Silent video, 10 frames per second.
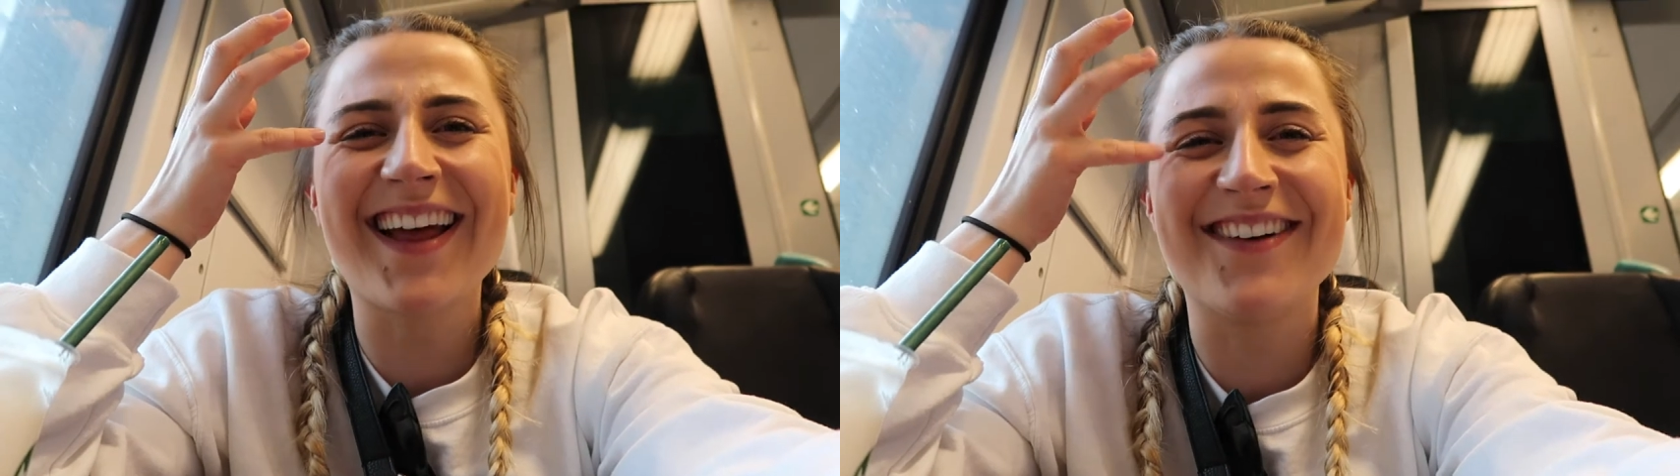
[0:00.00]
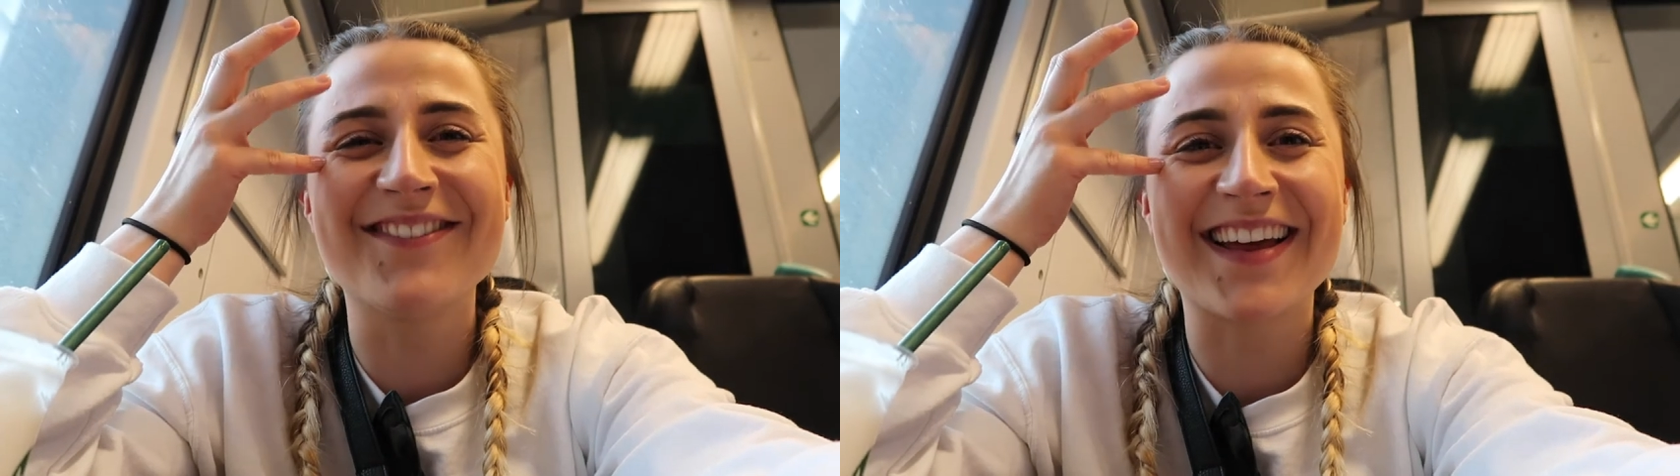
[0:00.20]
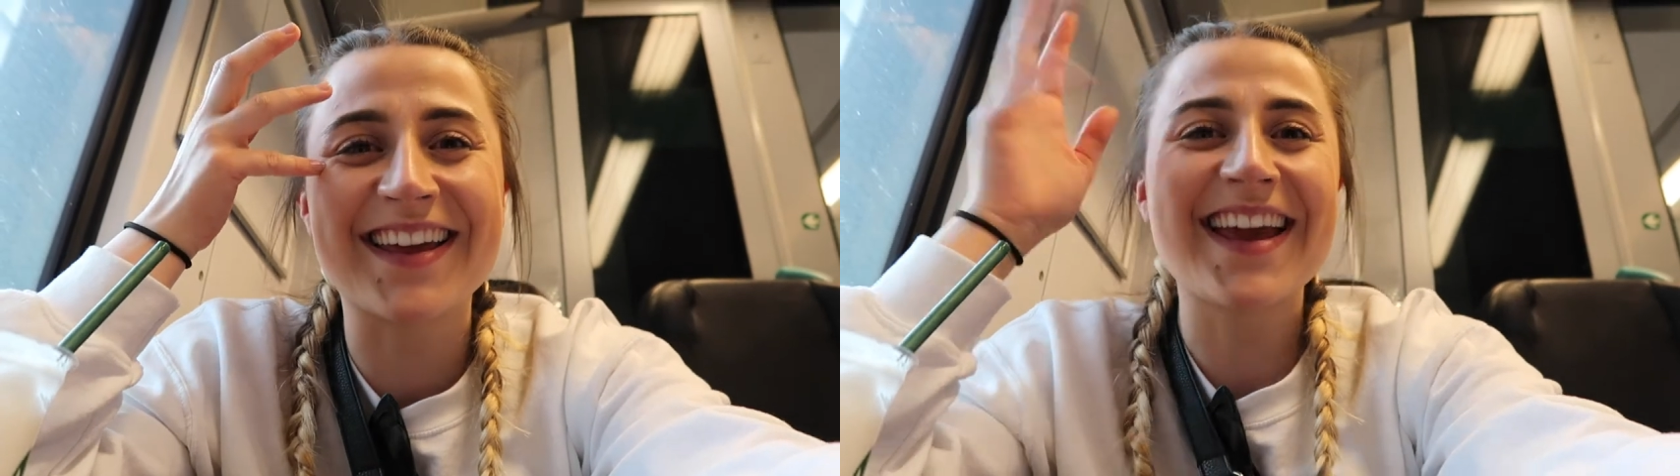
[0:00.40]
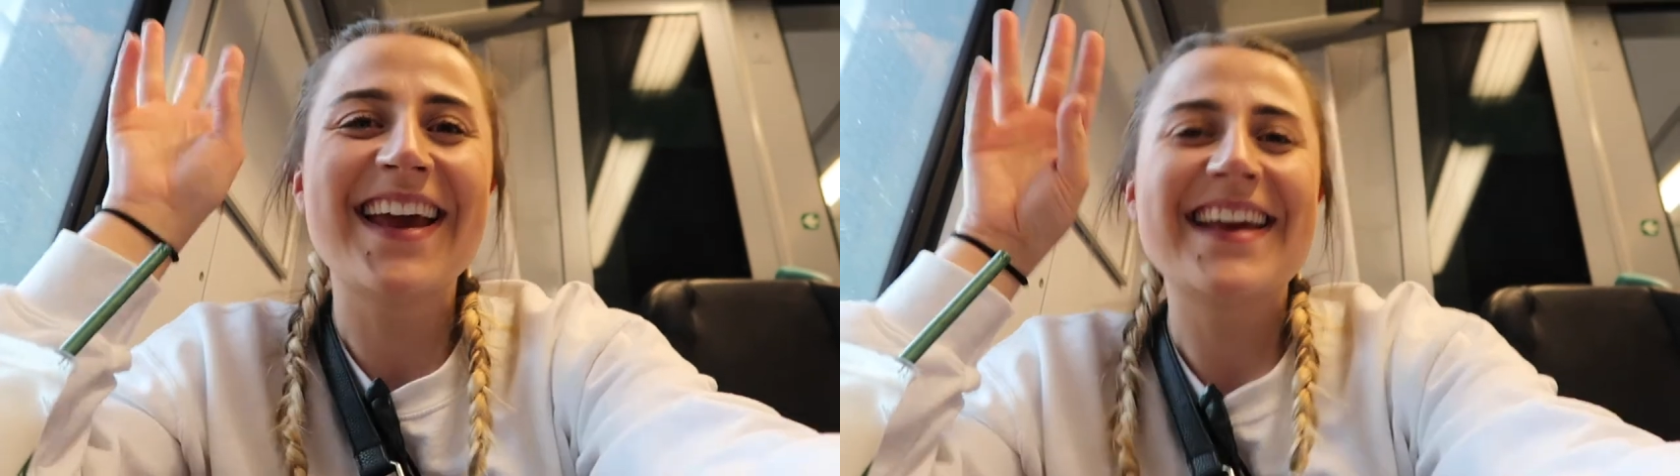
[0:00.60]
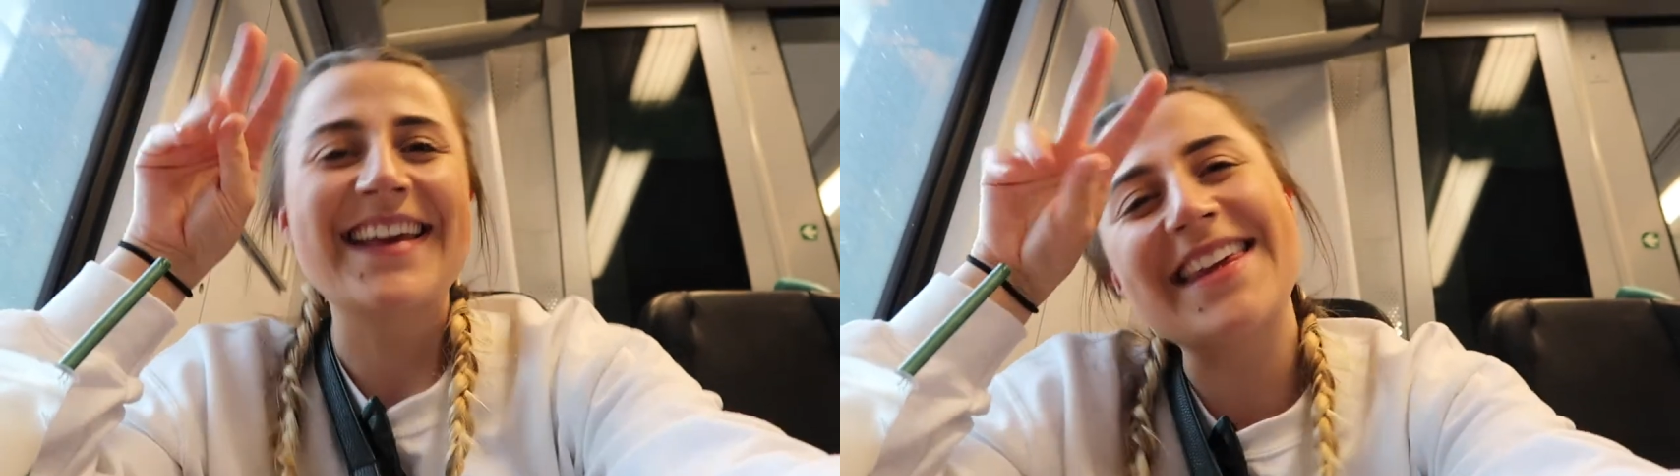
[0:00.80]
I'm like,
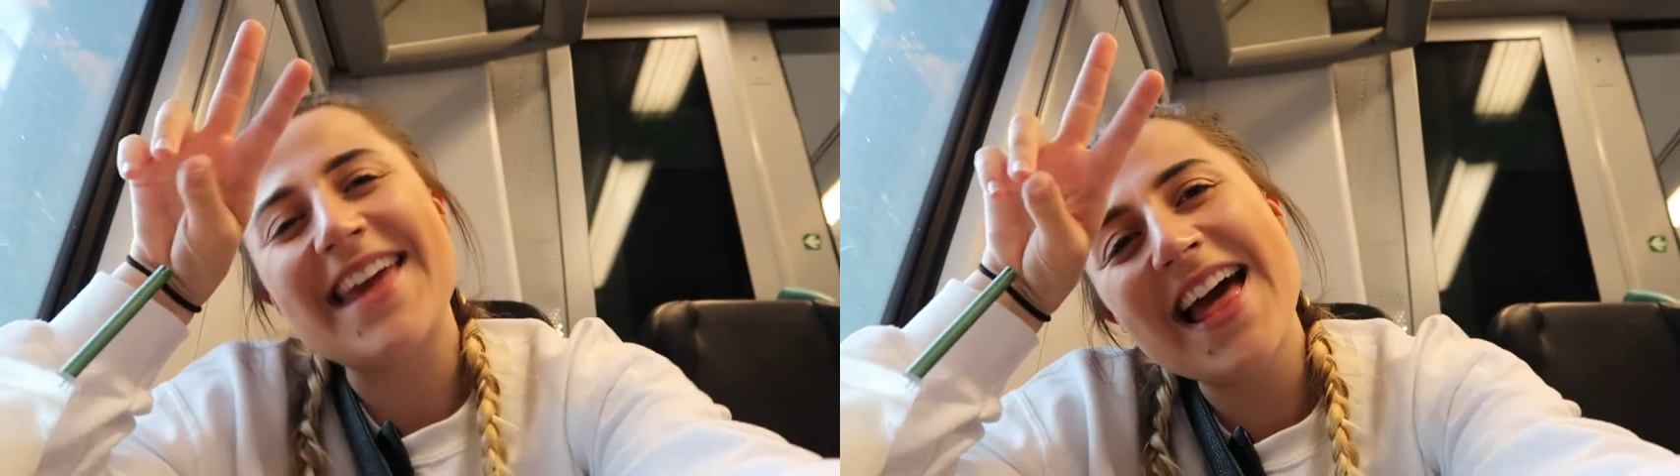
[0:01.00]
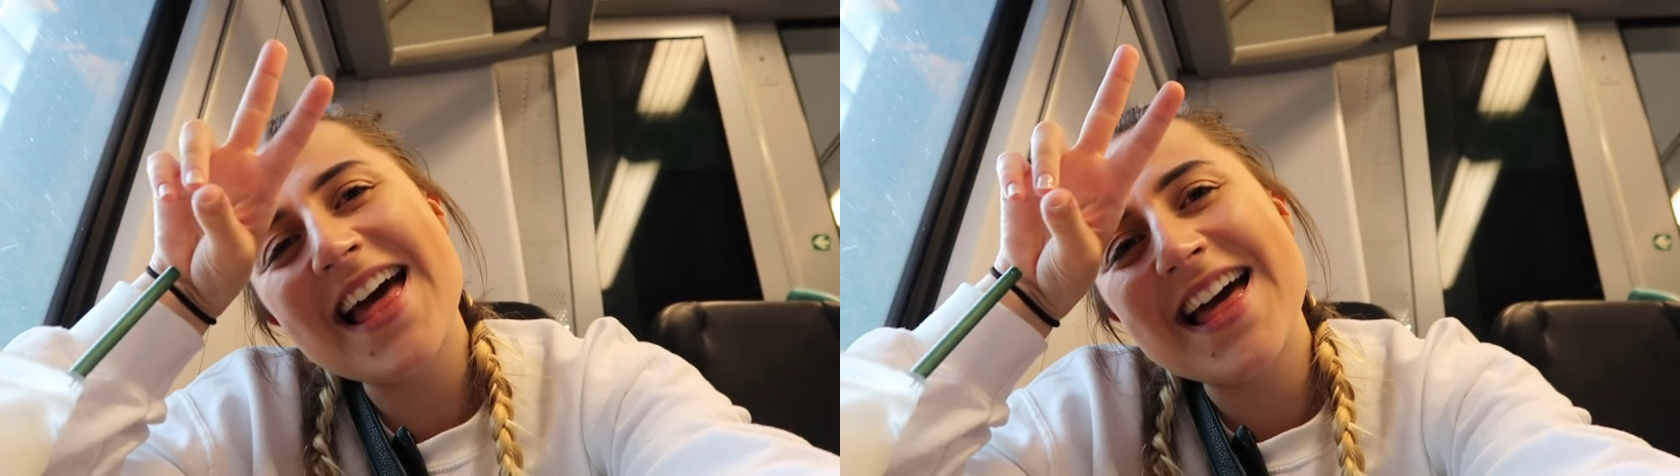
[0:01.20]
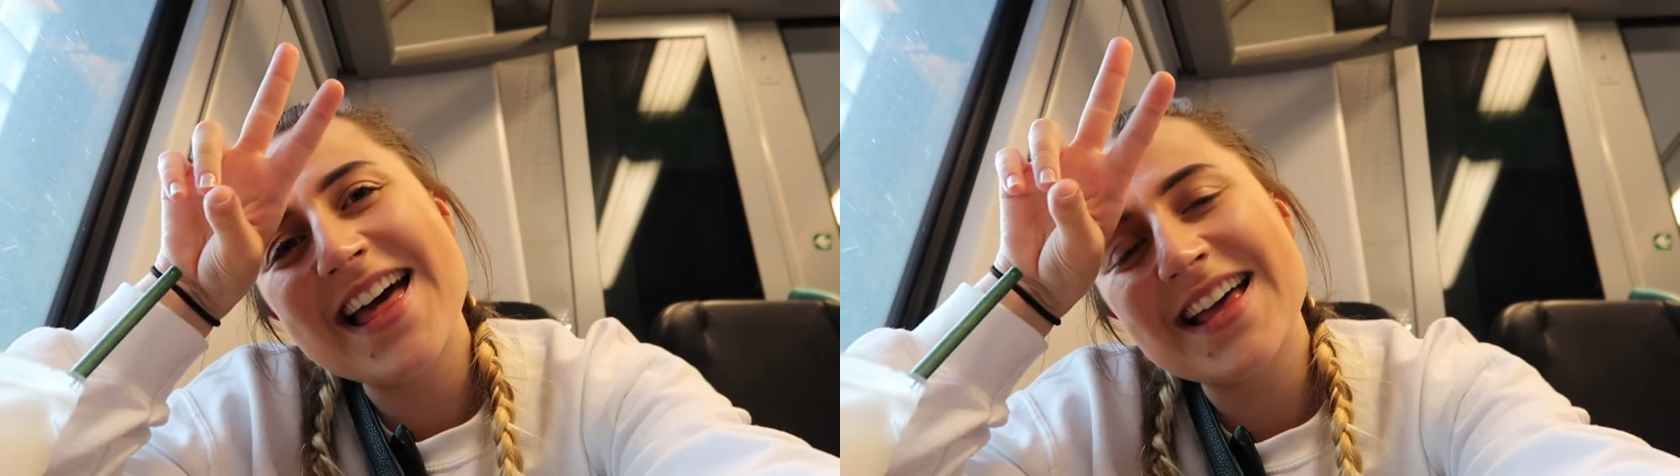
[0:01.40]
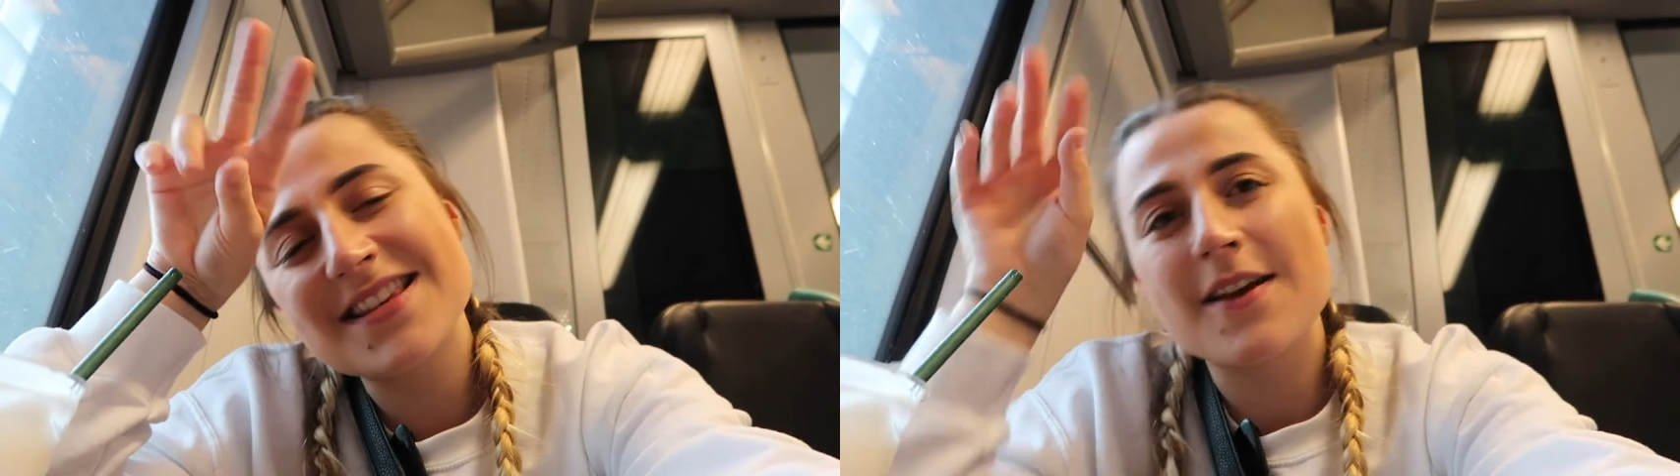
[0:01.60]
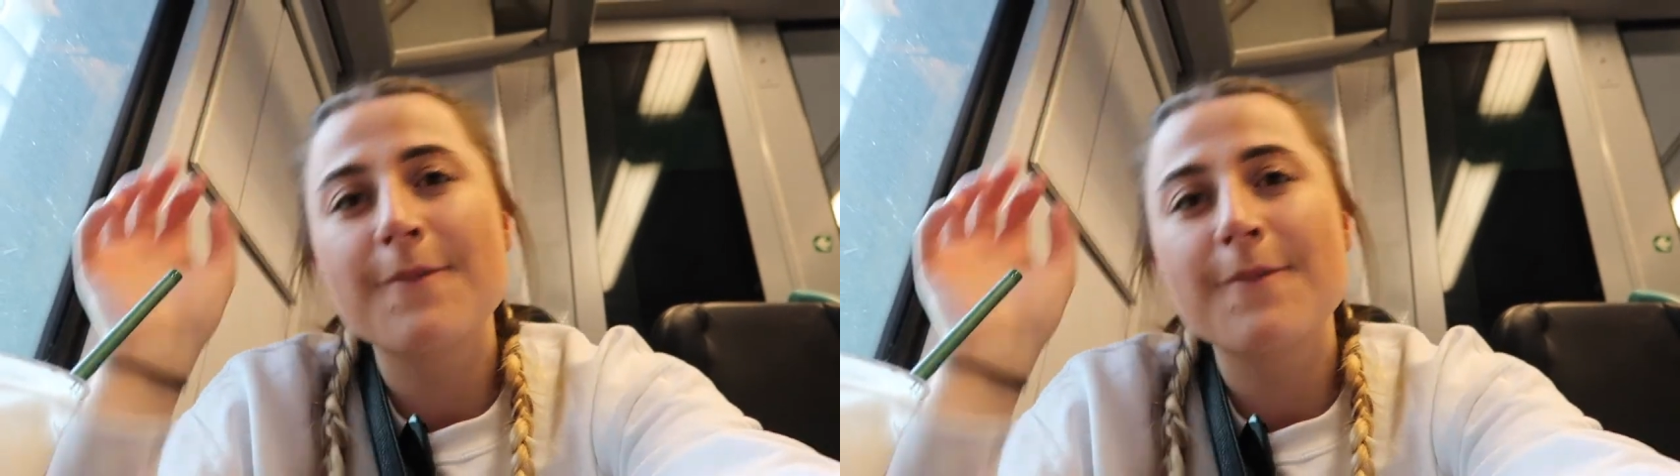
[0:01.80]
yes!